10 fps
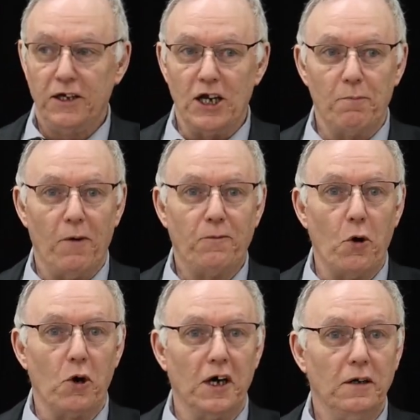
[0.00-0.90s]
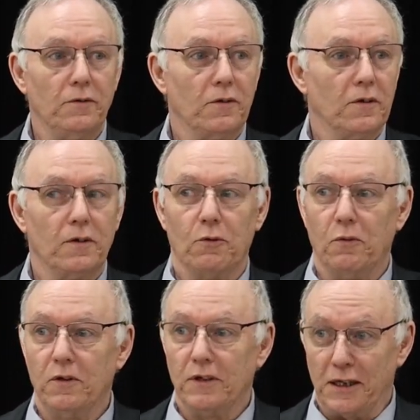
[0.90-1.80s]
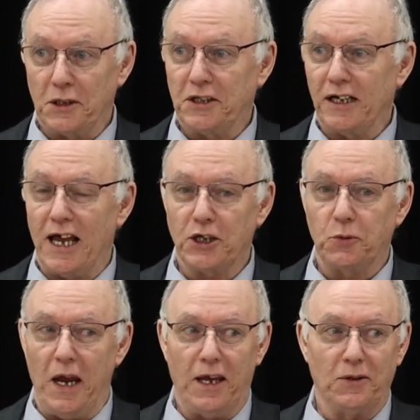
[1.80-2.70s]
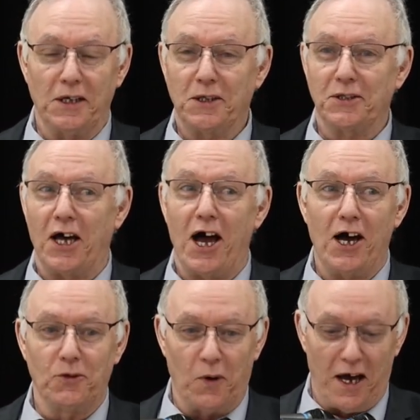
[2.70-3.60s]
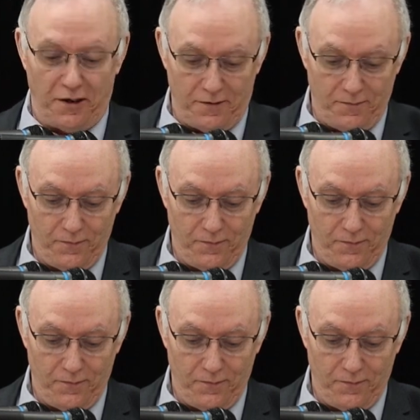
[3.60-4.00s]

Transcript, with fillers: Number four, as I said last week, this is the hard one.